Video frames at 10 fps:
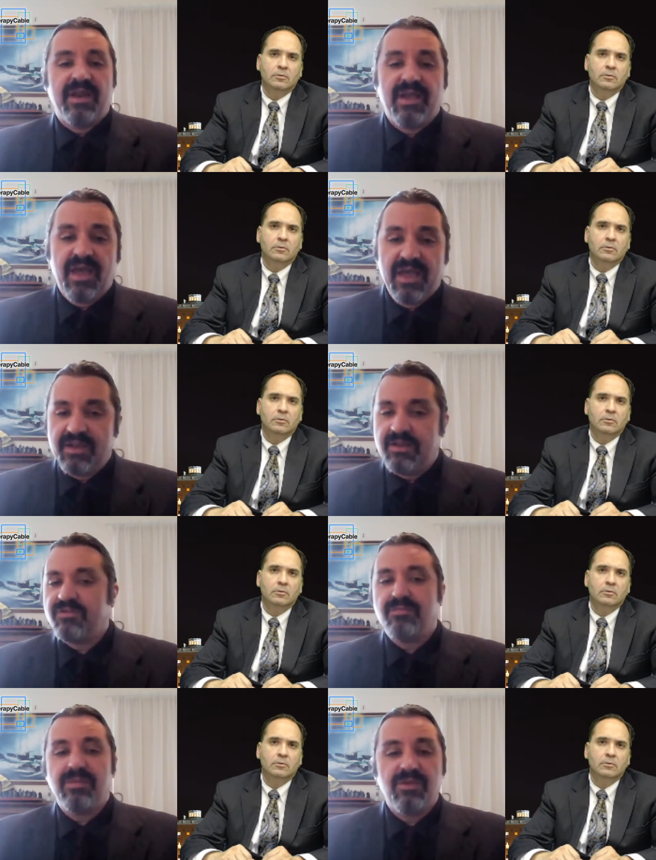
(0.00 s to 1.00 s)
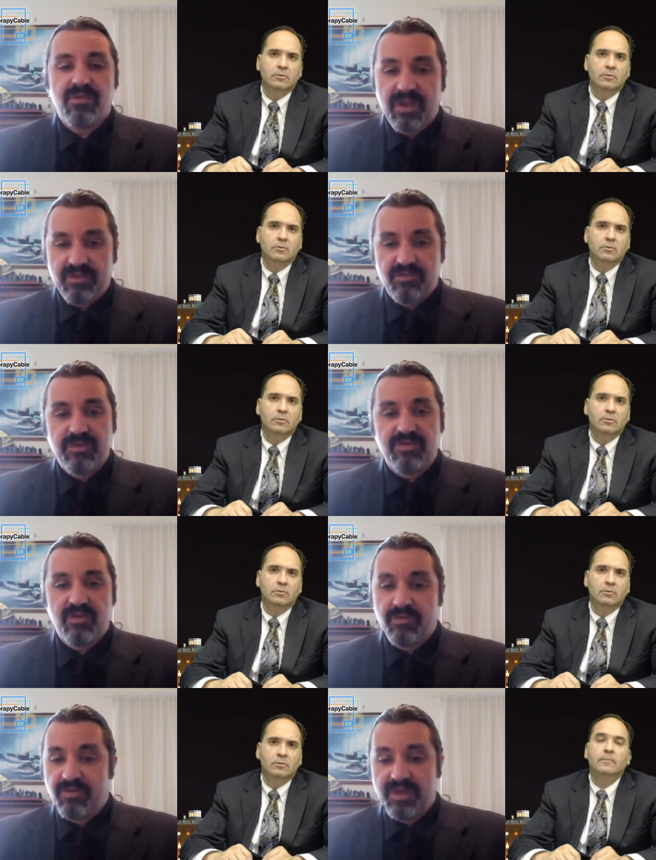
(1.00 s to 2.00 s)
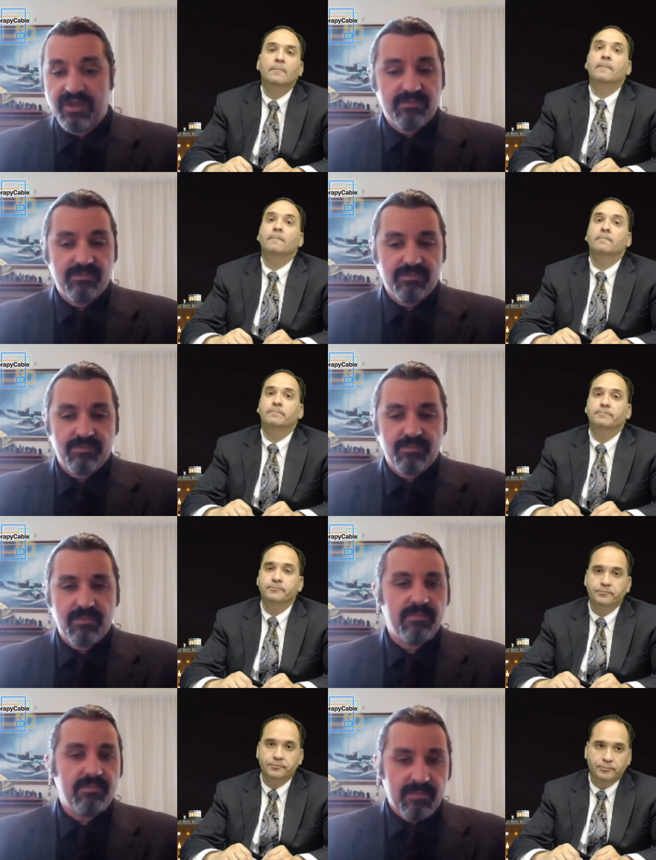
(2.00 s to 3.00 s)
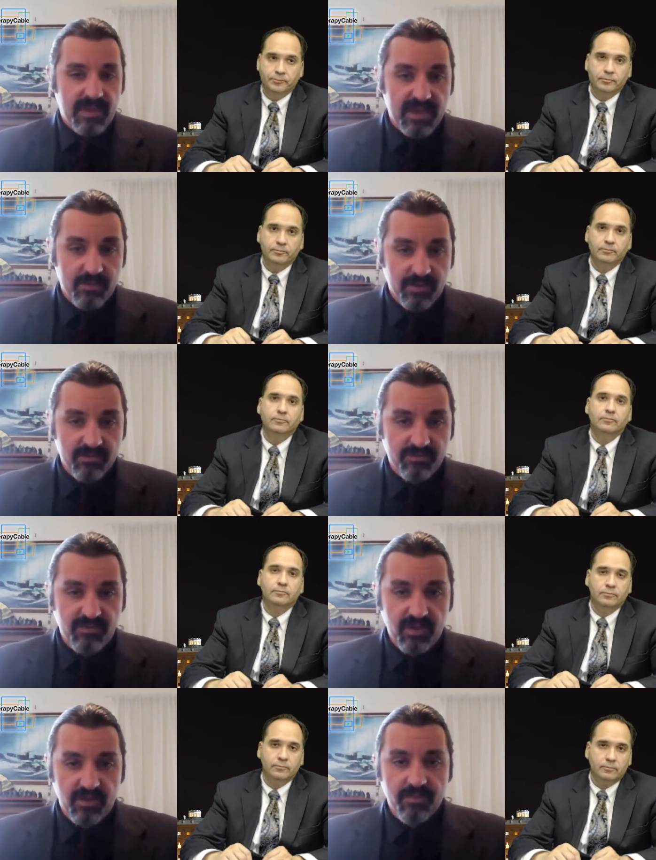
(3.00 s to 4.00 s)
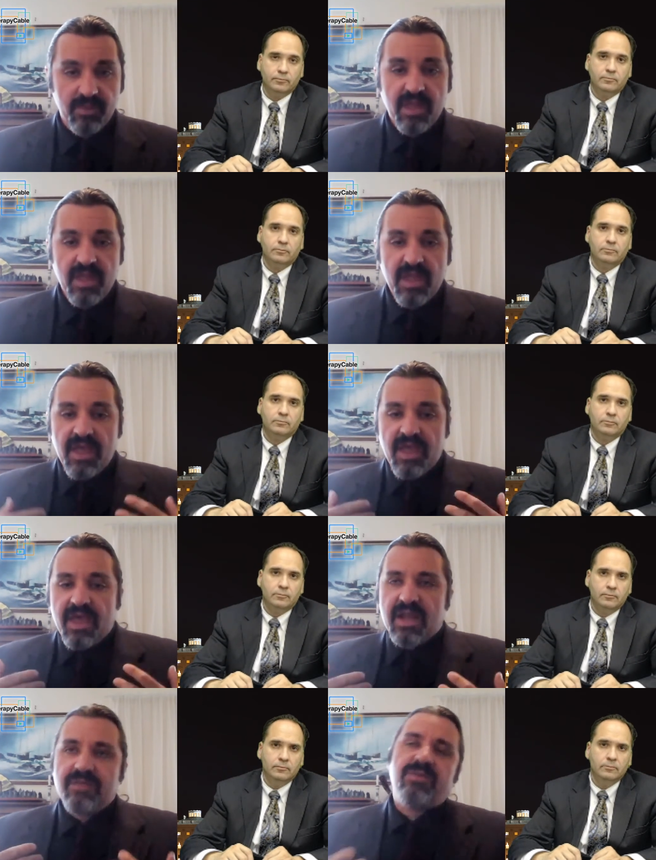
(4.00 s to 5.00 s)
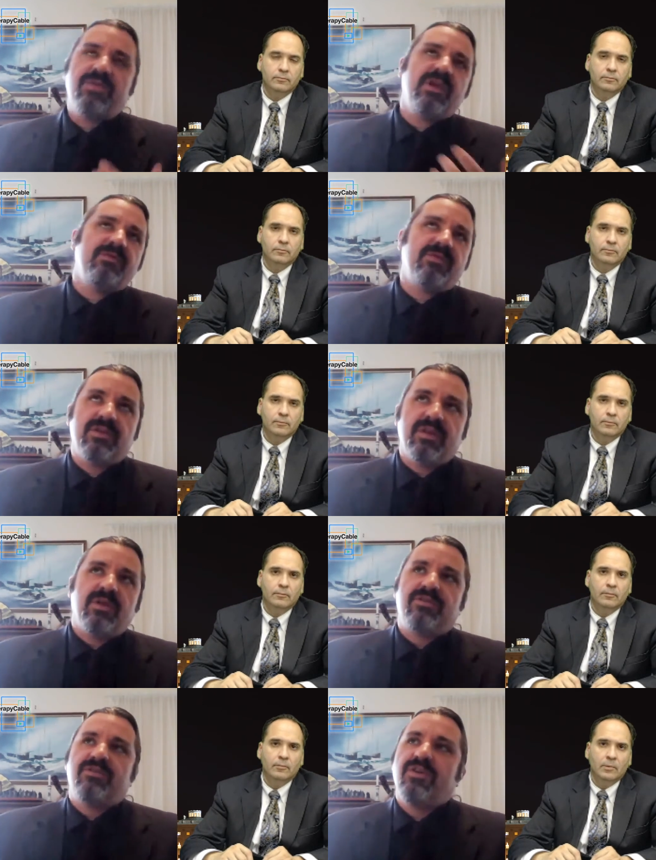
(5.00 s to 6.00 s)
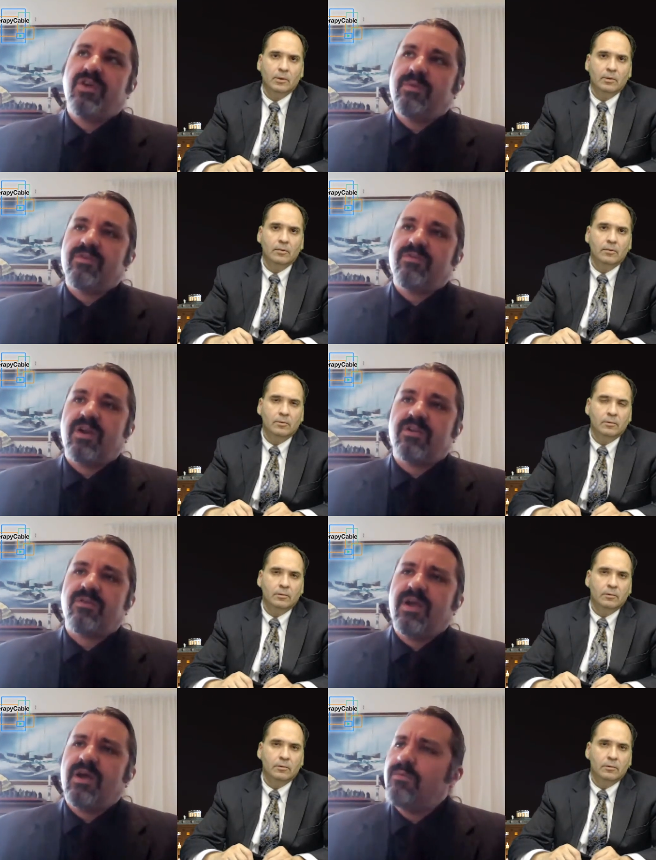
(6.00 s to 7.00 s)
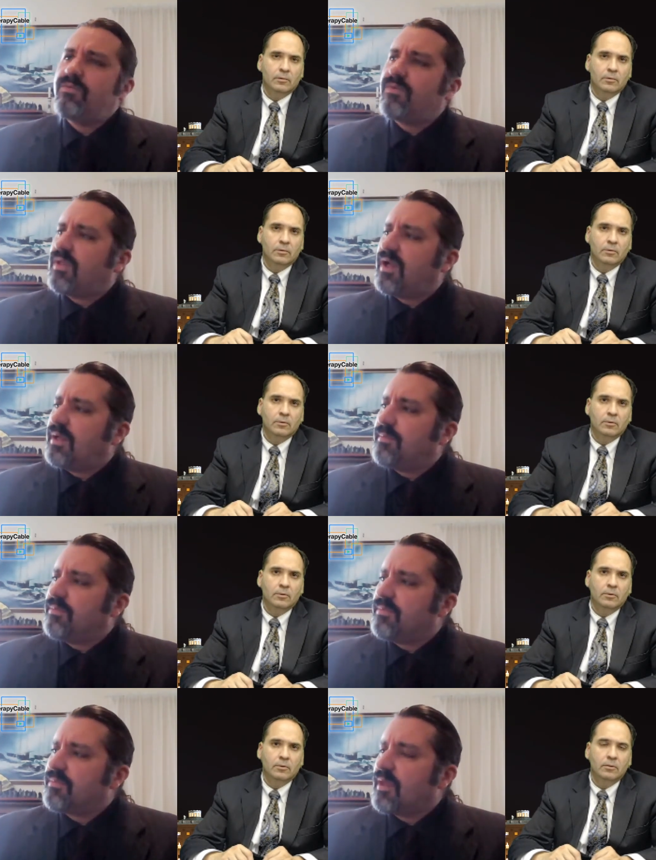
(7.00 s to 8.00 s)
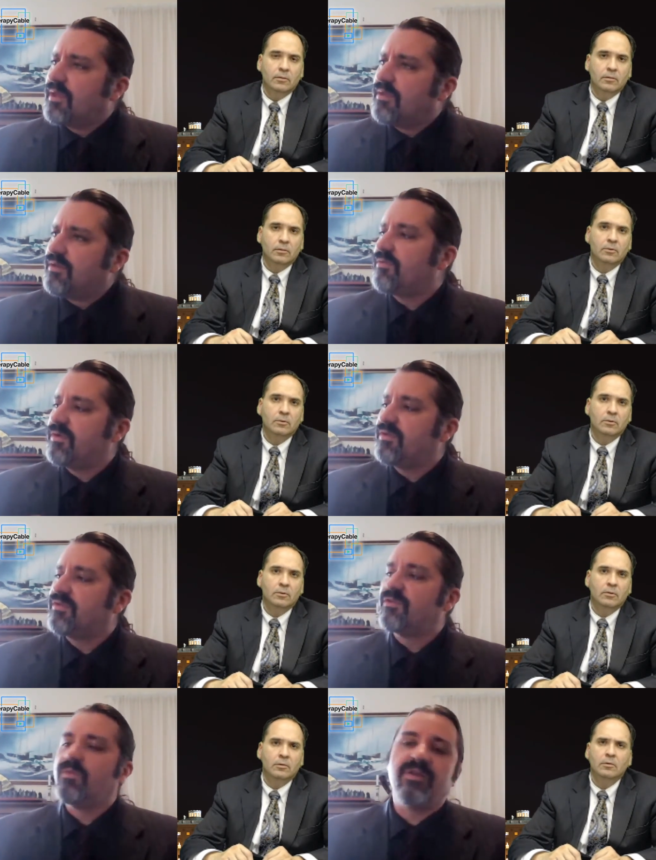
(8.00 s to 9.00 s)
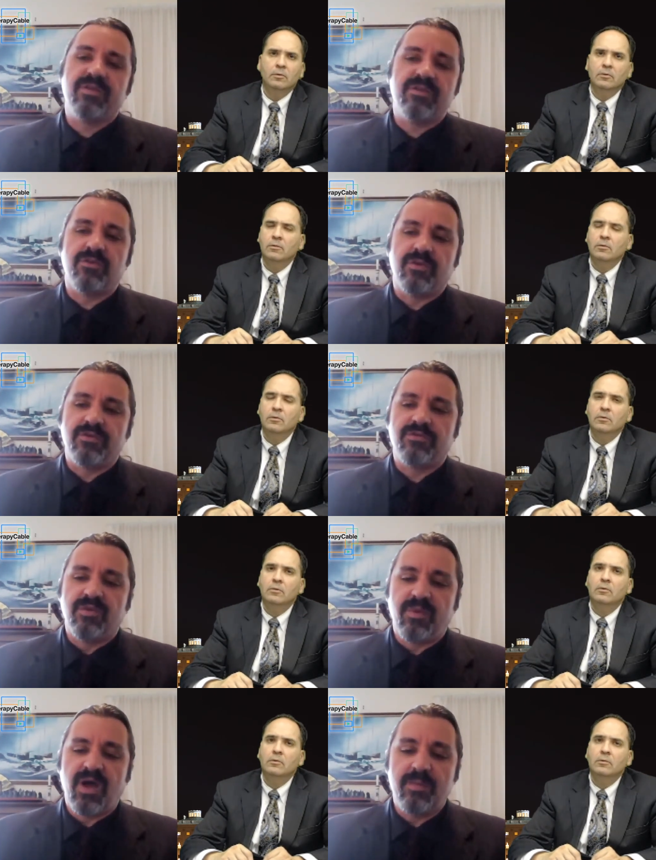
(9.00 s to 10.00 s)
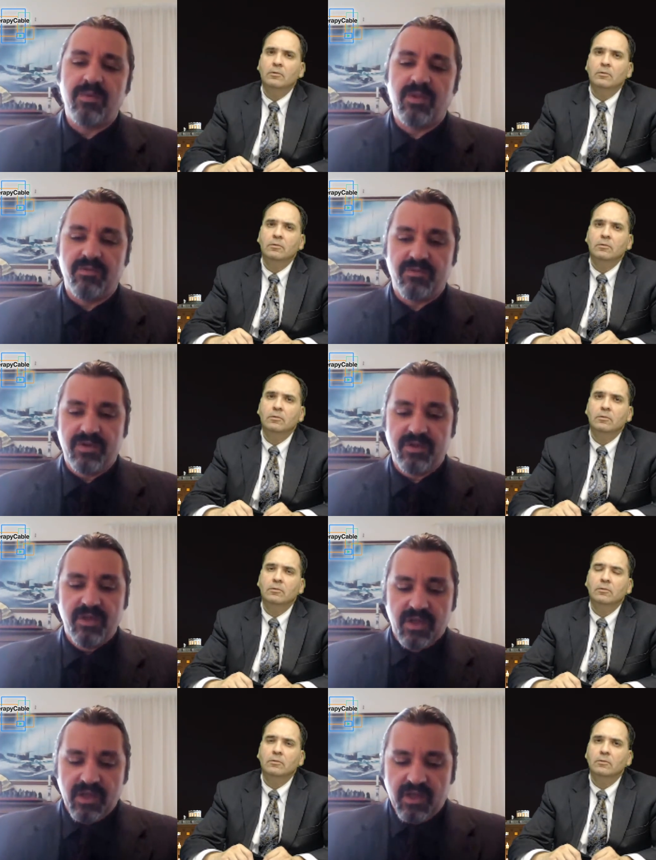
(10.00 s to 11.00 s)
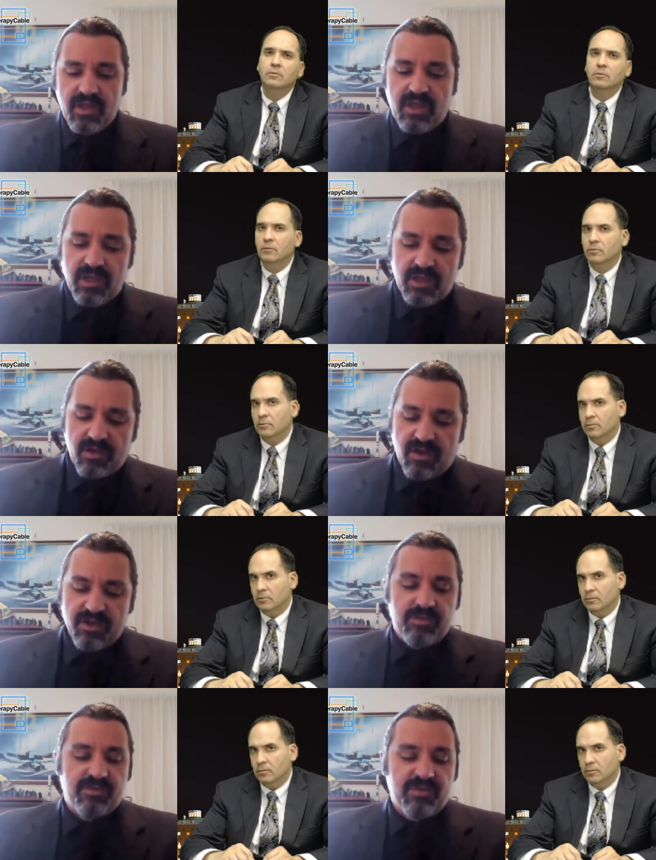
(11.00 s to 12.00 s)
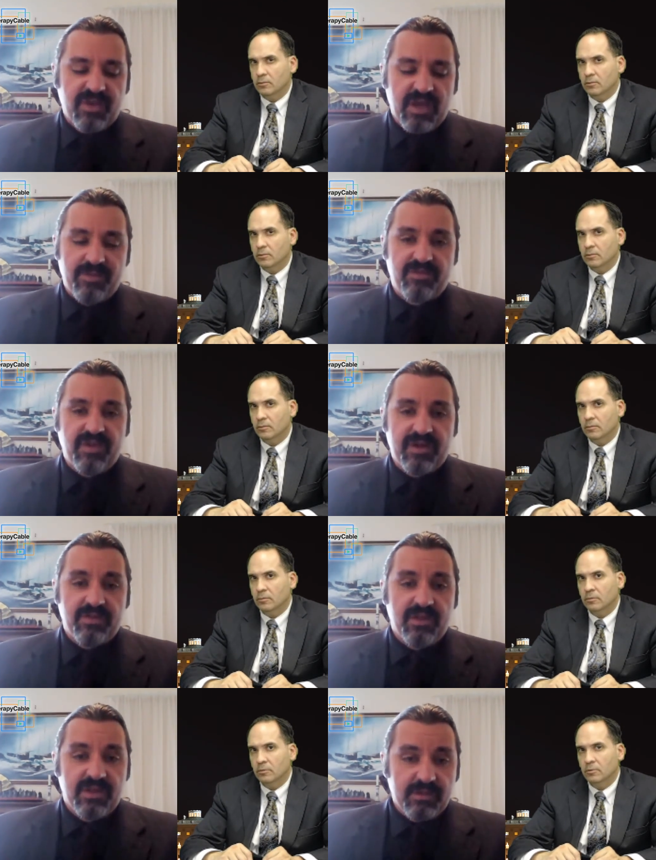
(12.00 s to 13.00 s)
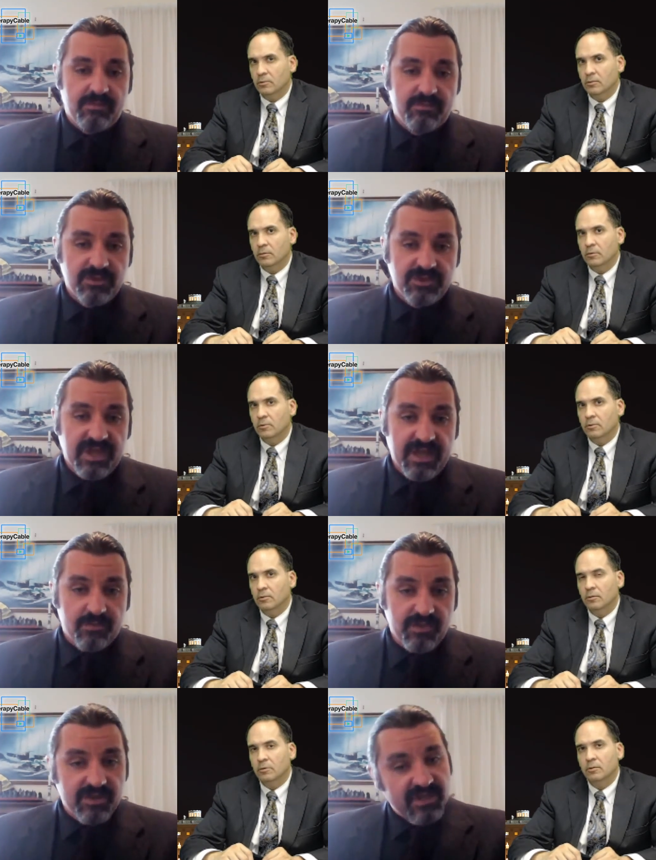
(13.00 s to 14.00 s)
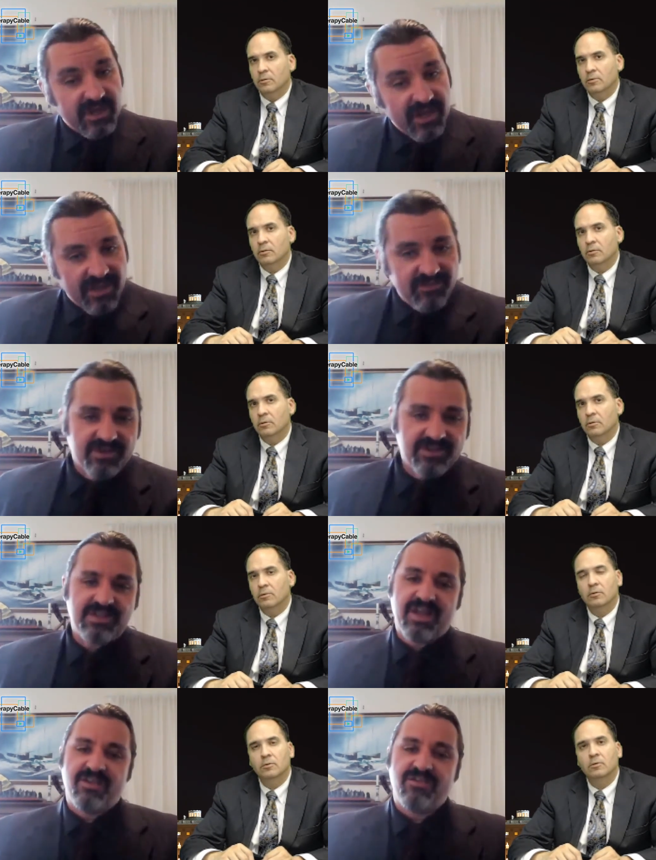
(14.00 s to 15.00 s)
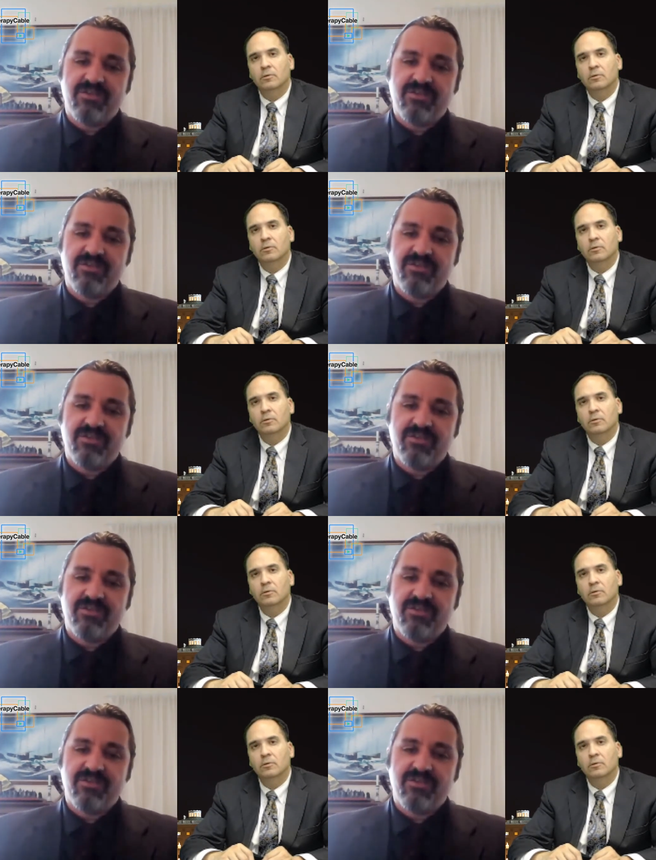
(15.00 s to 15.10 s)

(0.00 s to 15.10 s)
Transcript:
Speaker 1: Manichaeanism, Mithraism and so on that anyone could follow. And if you think of it in those terms, I find it's very helpful. Um, for instance, there's one of the stories from the Bible of a guy who wants to come and study the Judaic religion and he has to actually take